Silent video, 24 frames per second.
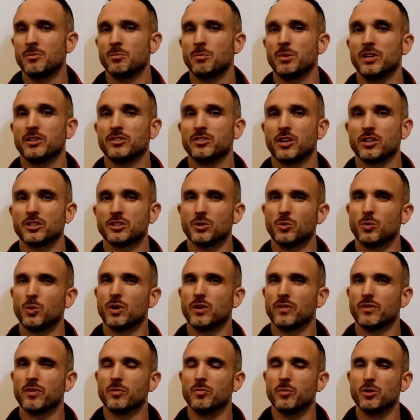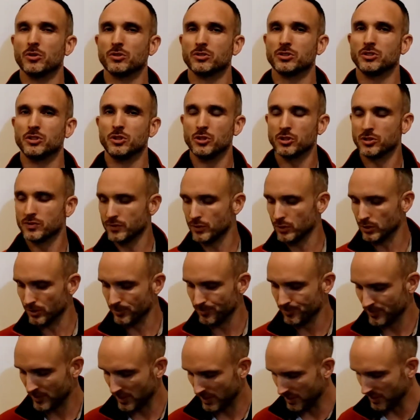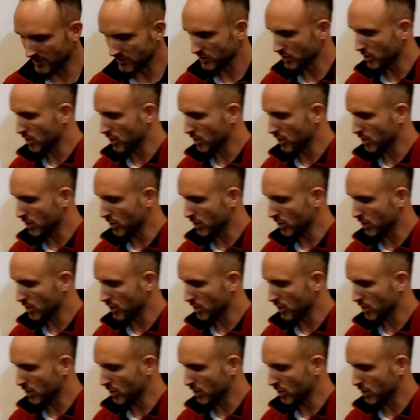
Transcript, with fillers: but it's also one of the most useful, and it's